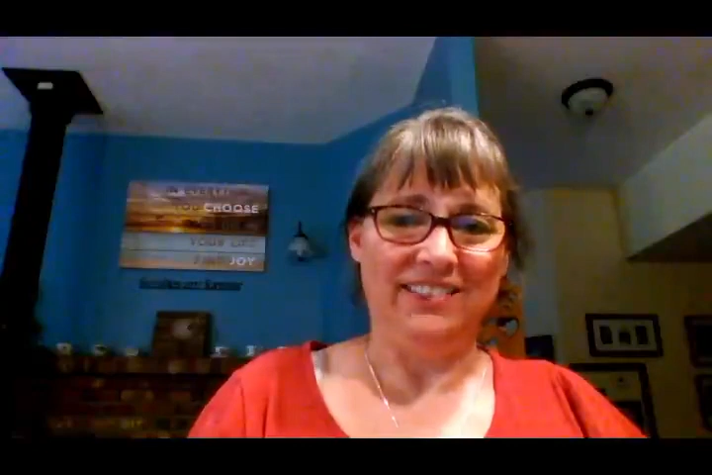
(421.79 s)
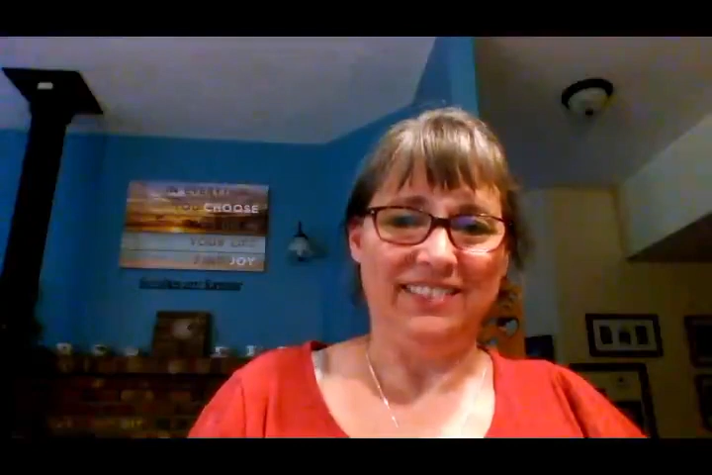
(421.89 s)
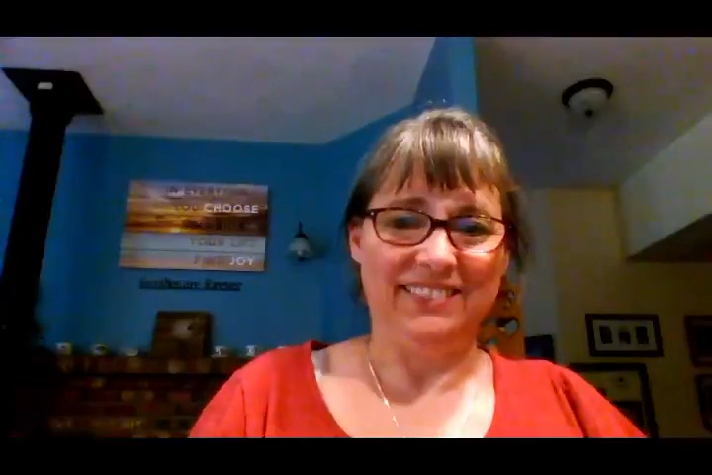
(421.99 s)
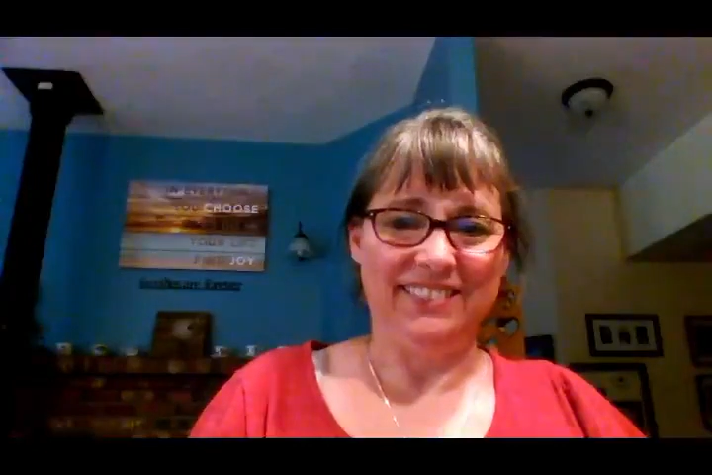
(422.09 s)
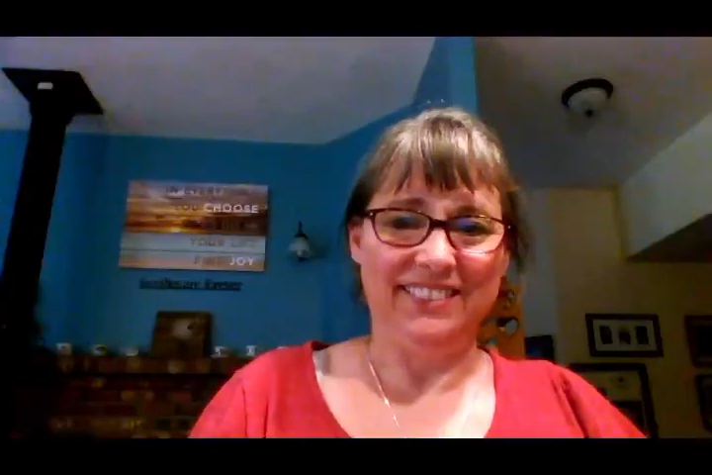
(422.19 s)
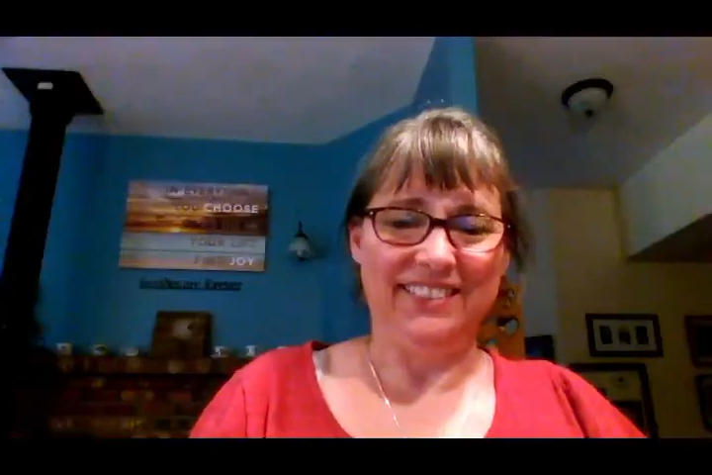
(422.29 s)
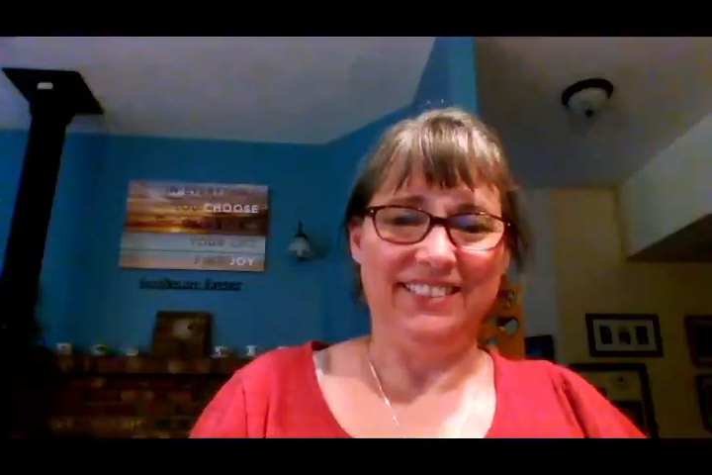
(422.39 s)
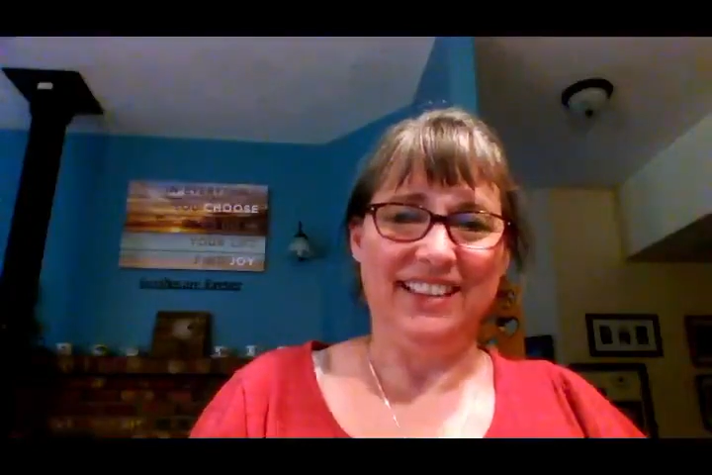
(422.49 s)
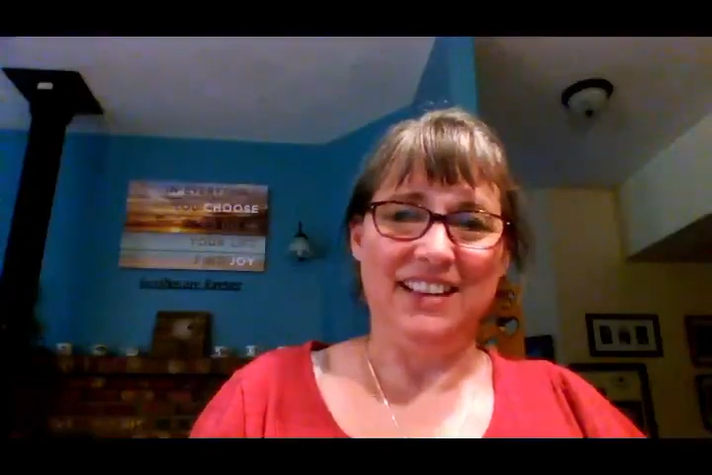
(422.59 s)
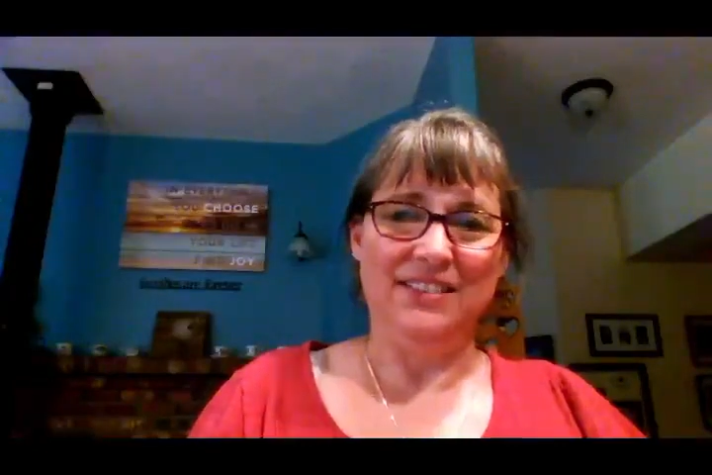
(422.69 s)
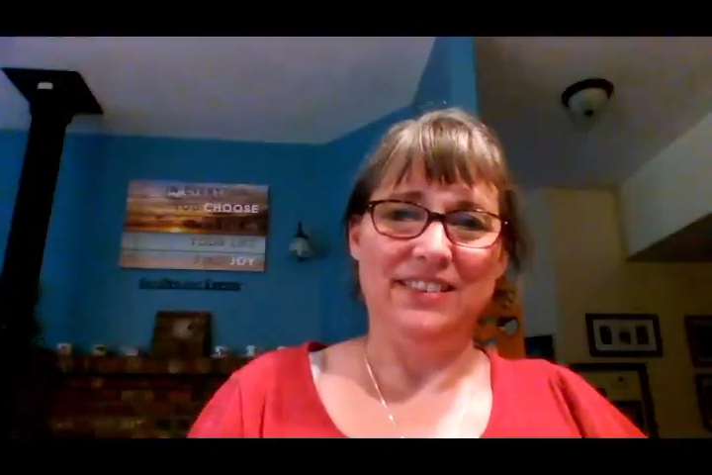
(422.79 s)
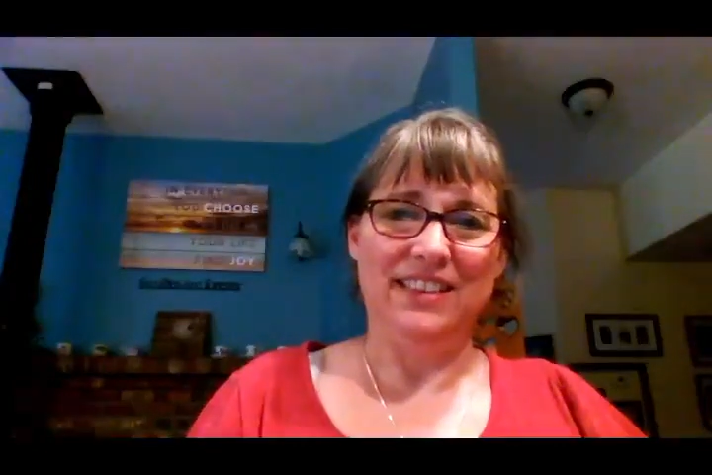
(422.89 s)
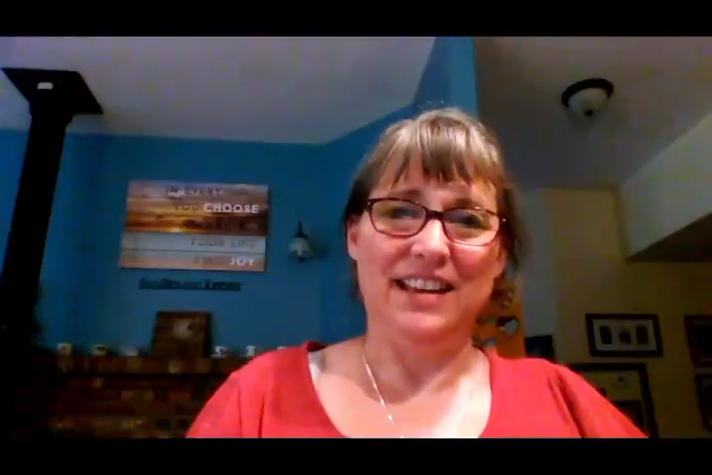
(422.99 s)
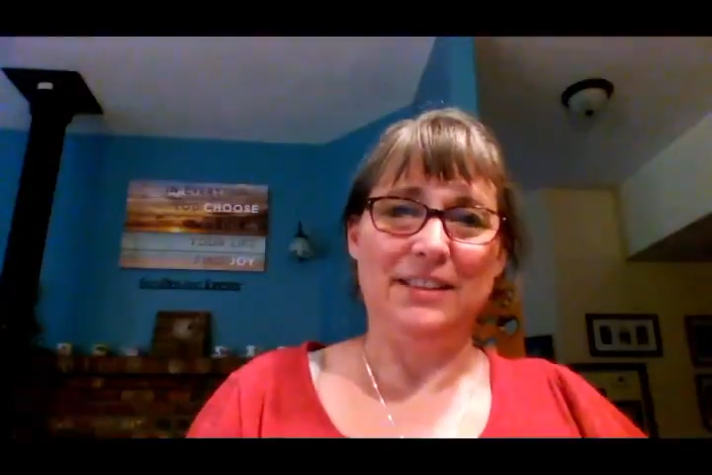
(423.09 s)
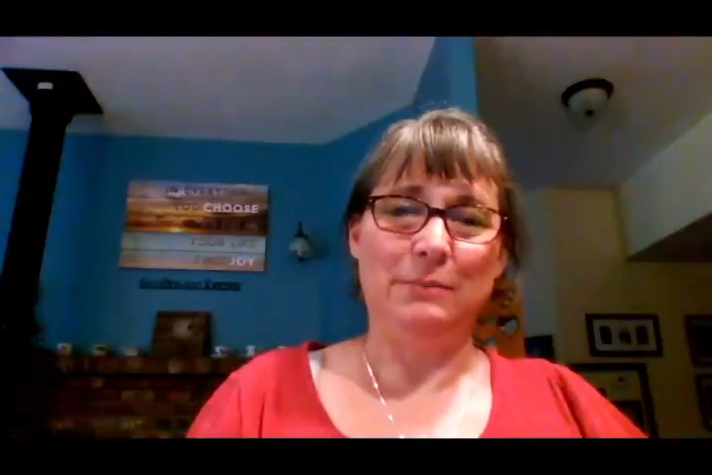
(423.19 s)
out. So
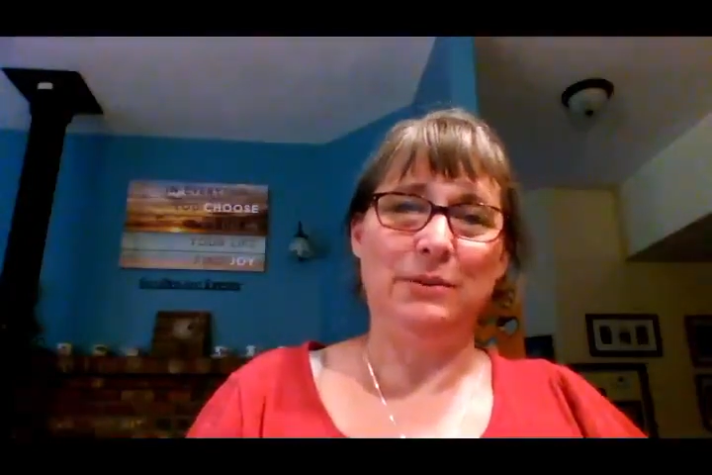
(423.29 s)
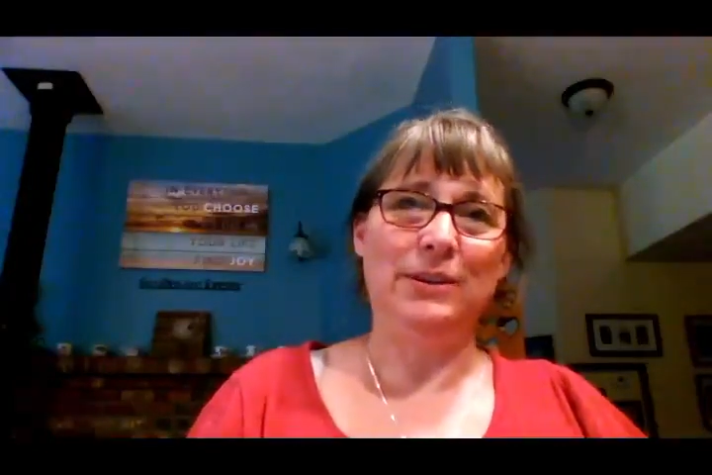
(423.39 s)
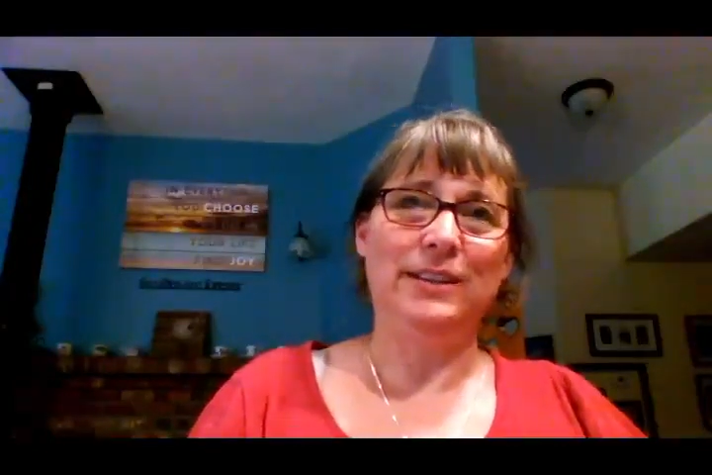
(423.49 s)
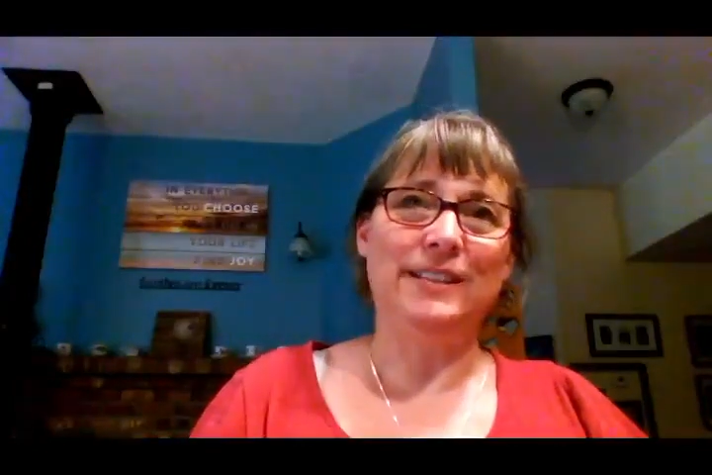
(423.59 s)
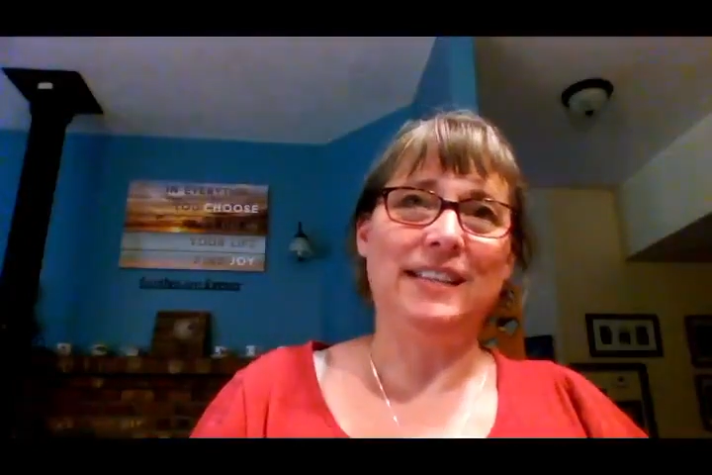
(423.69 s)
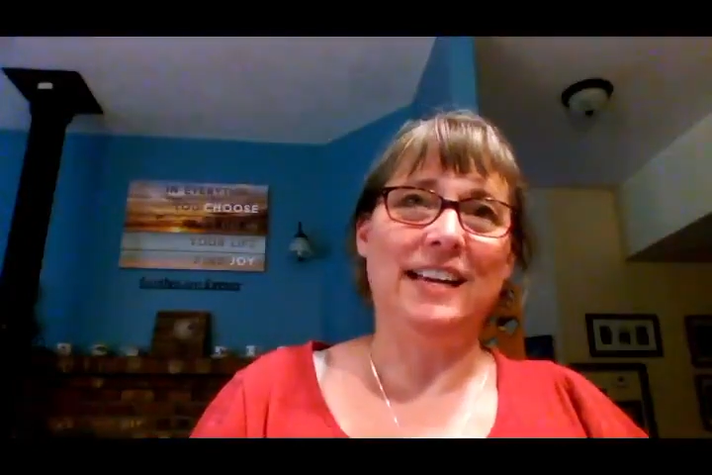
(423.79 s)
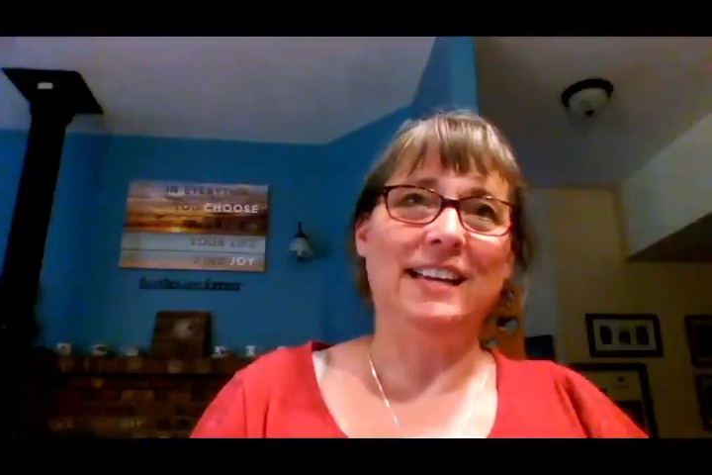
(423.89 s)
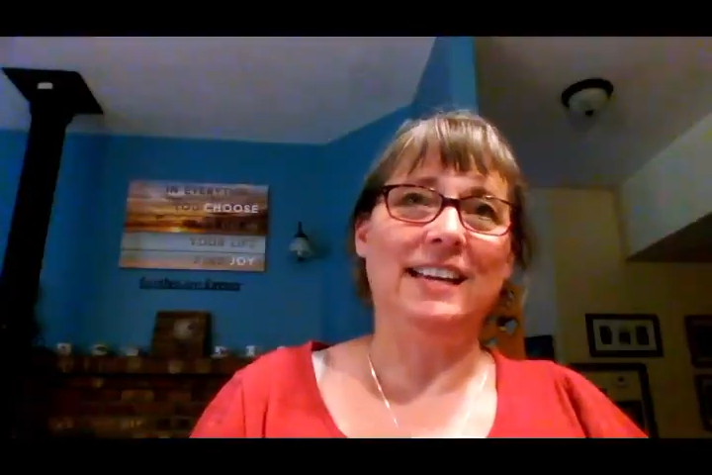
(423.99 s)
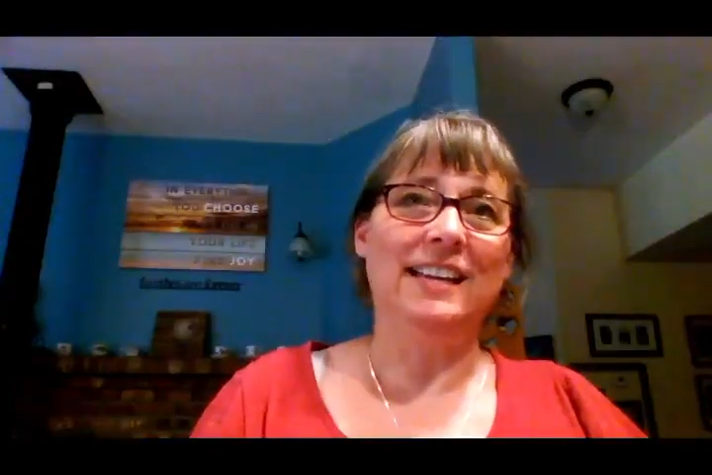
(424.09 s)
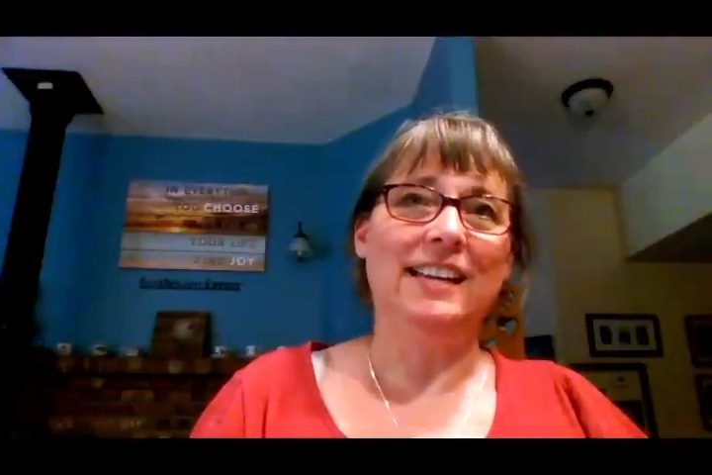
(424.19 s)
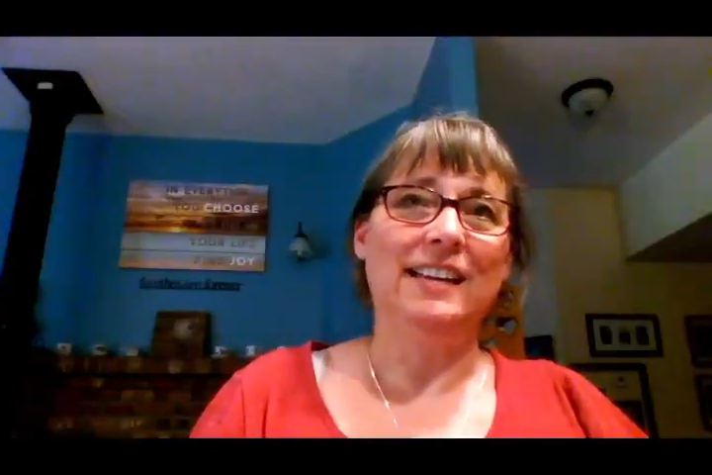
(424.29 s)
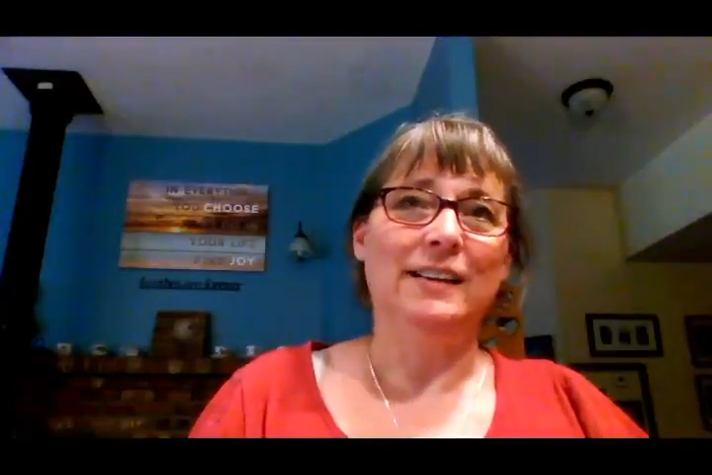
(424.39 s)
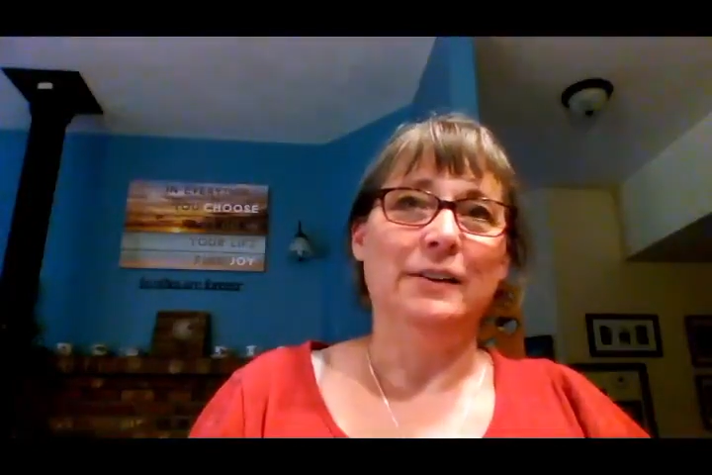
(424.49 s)
that, that's pretty exciting.